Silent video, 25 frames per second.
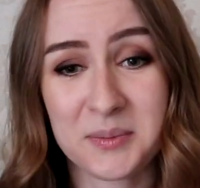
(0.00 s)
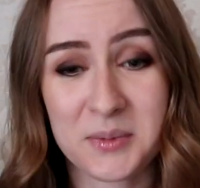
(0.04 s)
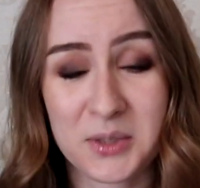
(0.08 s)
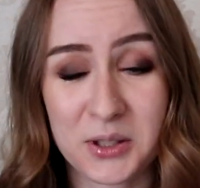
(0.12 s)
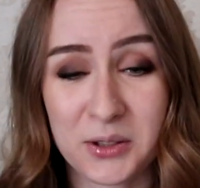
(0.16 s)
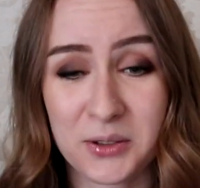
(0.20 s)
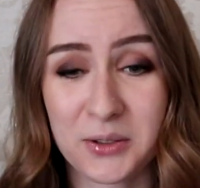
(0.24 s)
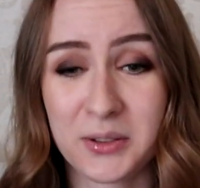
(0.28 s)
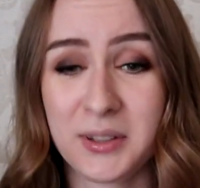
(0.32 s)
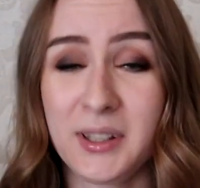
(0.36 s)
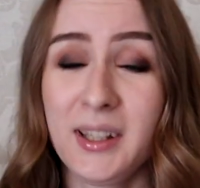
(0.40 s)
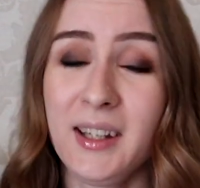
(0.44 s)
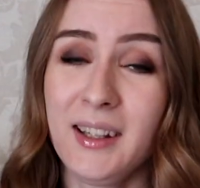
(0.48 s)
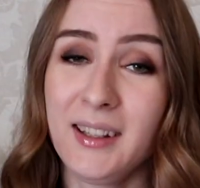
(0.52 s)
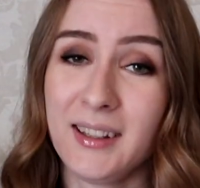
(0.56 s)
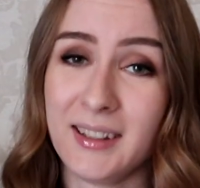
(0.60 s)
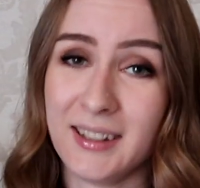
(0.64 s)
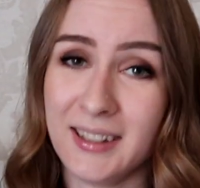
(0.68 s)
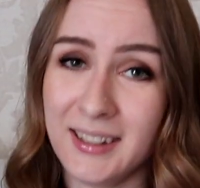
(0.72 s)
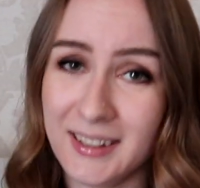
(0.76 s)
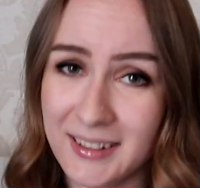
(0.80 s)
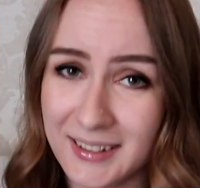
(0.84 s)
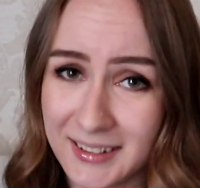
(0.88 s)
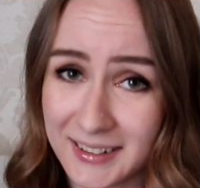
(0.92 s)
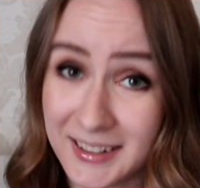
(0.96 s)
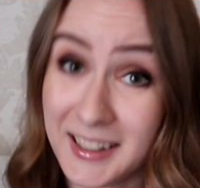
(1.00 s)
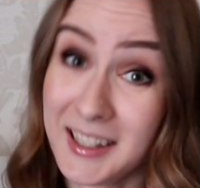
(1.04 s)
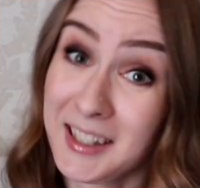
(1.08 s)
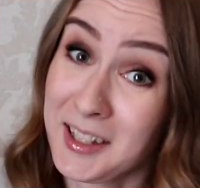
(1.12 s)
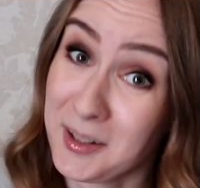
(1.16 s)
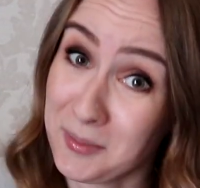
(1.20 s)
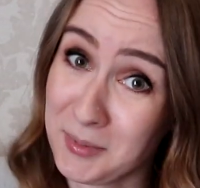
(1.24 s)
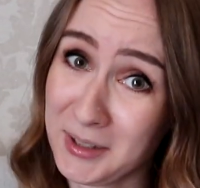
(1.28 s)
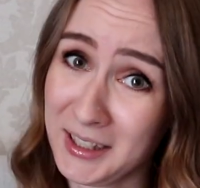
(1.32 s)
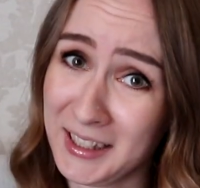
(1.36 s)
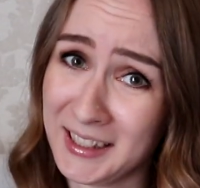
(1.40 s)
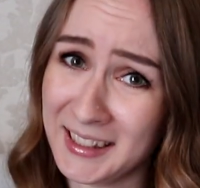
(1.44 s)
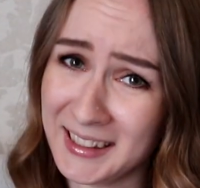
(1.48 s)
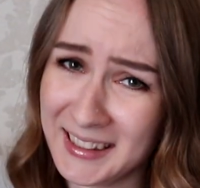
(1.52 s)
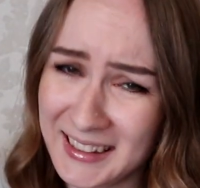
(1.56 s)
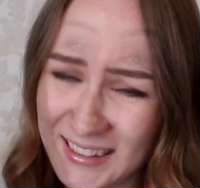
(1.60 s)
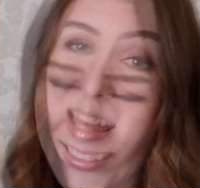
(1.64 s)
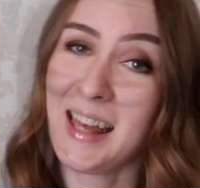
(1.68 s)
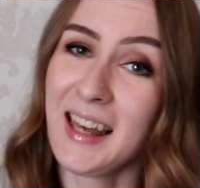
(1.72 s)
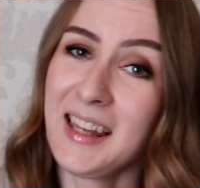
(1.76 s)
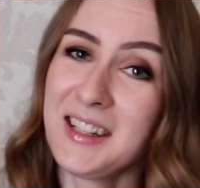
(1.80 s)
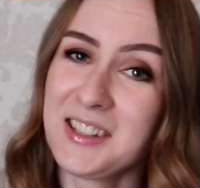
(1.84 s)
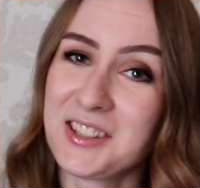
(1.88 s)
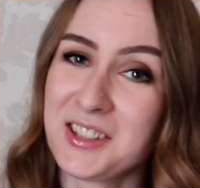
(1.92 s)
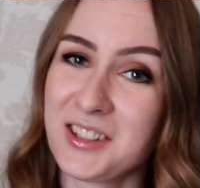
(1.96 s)
So yay, lucky me.
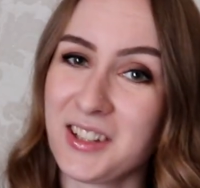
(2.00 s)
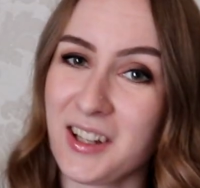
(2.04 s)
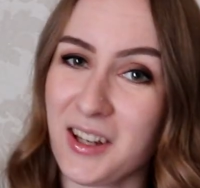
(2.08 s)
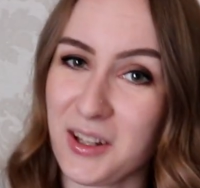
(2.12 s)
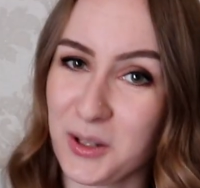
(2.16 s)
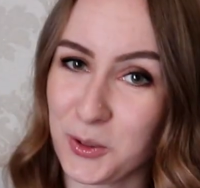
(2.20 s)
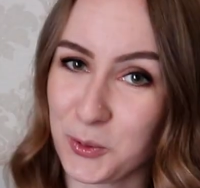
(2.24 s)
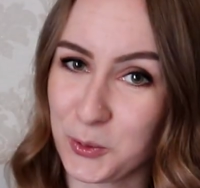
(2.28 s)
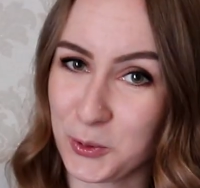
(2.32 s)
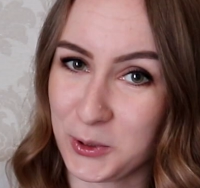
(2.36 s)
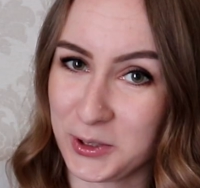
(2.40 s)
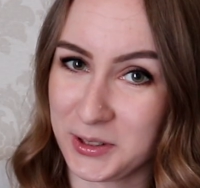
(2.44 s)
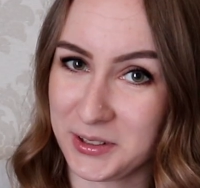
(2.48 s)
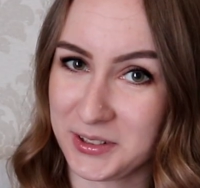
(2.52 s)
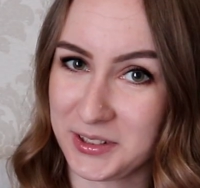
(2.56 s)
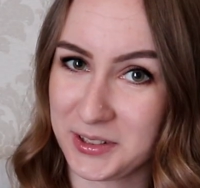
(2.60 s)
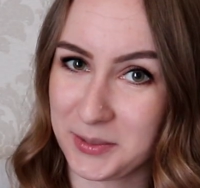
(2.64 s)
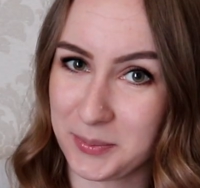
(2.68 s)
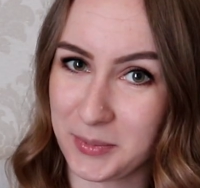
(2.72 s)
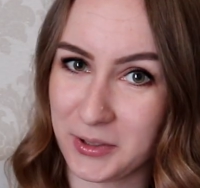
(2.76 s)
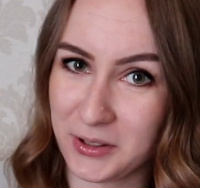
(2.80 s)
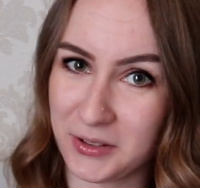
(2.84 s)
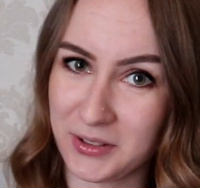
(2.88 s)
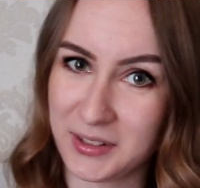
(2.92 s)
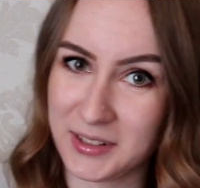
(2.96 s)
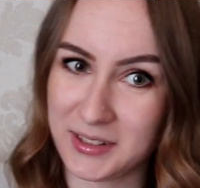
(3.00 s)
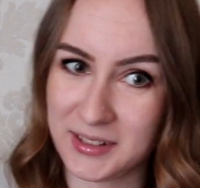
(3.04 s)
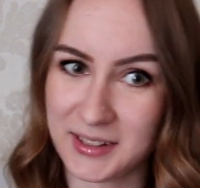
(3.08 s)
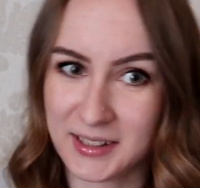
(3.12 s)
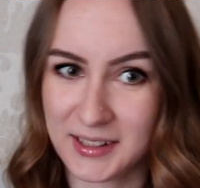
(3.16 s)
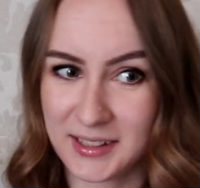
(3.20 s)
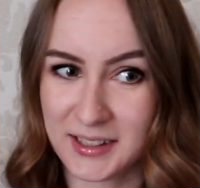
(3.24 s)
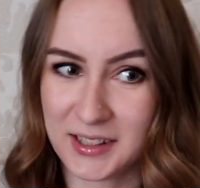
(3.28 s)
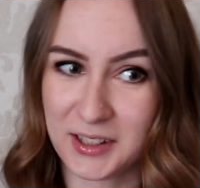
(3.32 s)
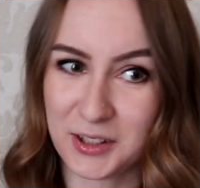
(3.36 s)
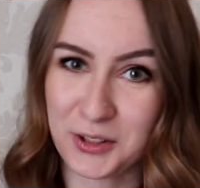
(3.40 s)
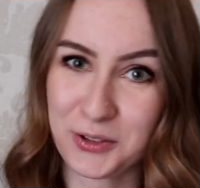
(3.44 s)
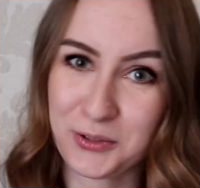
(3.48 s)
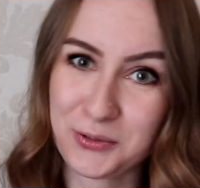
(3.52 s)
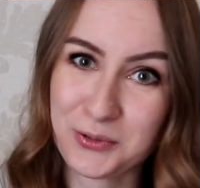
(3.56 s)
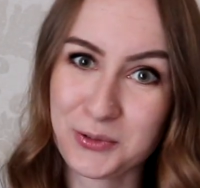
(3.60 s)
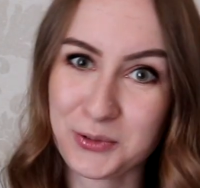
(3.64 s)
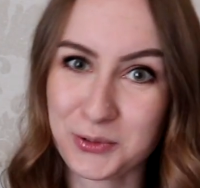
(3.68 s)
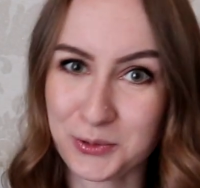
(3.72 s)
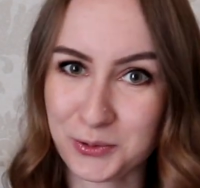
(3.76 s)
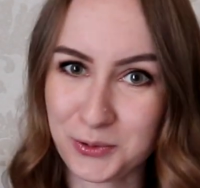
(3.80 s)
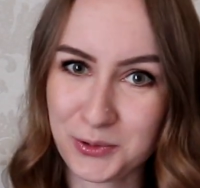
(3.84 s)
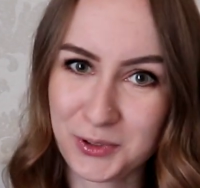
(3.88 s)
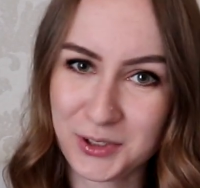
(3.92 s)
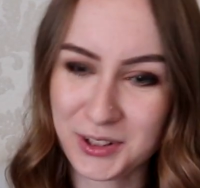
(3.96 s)
And another word about this
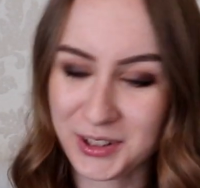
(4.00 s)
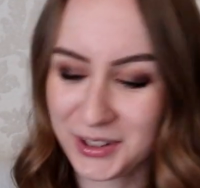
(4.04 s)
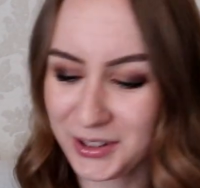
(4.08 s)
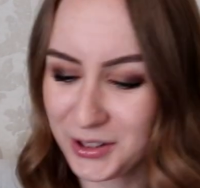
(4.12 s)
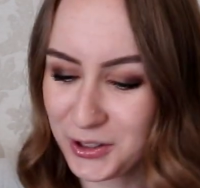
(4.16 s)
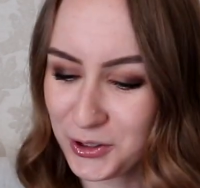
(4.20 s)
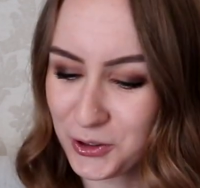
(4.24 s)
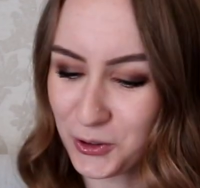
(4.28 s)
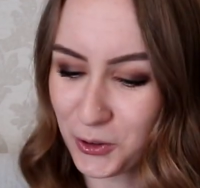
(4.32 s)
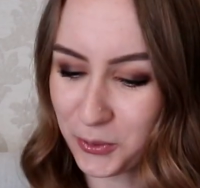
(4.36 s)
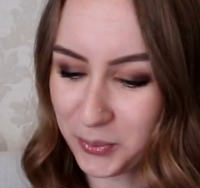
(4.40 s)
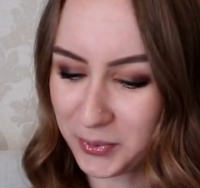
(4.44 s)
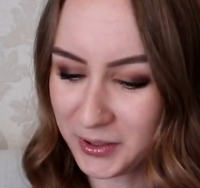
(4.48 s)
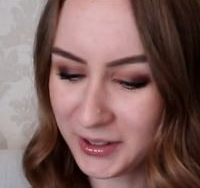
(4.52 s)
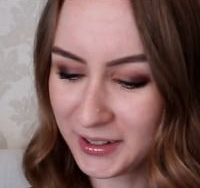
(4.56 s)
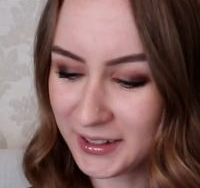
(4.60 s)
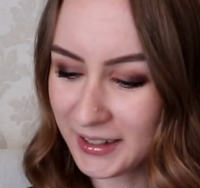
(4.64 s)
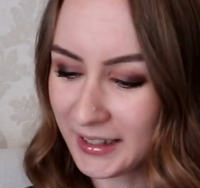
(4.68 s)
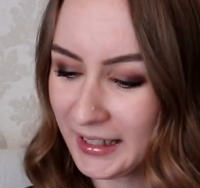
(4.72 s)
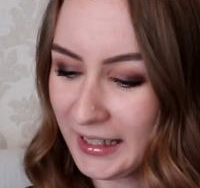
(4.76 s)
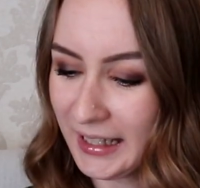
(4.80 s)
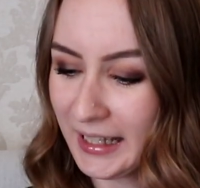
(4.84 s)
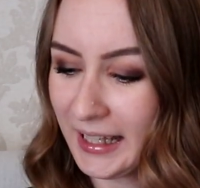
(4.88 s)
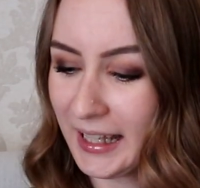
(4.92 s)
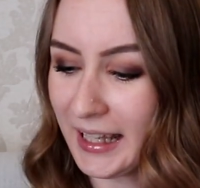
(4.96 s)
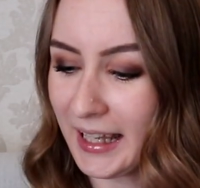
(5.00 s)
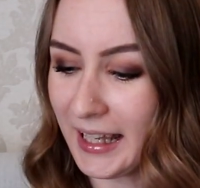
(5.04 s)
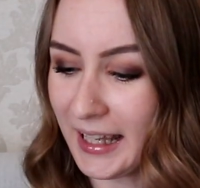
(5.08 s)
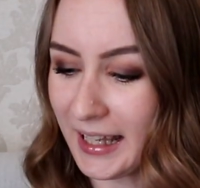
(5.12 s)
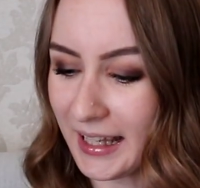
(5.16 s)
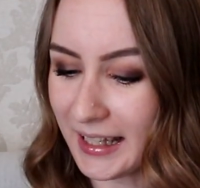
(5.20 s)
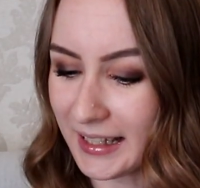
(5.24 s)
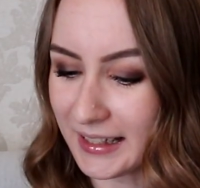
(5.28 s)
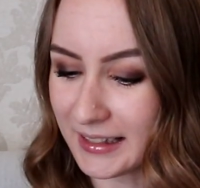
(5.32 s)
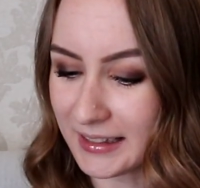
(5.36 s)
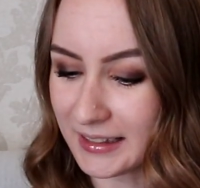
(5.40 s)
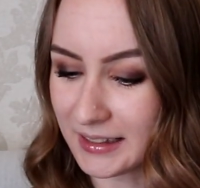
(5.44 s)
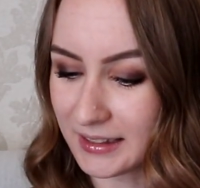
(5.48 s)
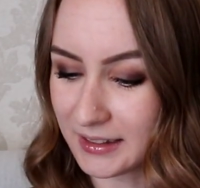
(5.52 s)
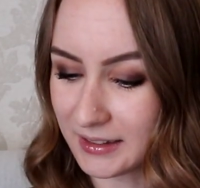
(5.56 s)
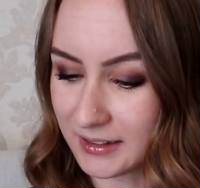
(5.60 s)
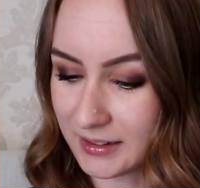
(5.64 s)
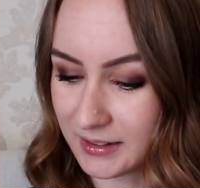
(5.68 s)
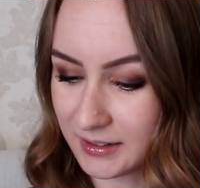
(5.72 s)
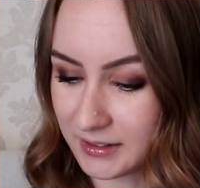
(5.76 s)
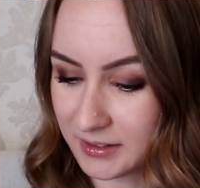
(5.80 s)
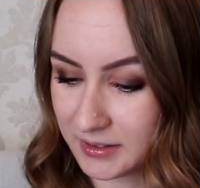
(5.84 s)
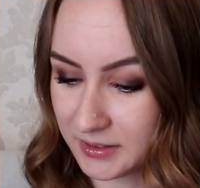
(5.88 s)
food topic, and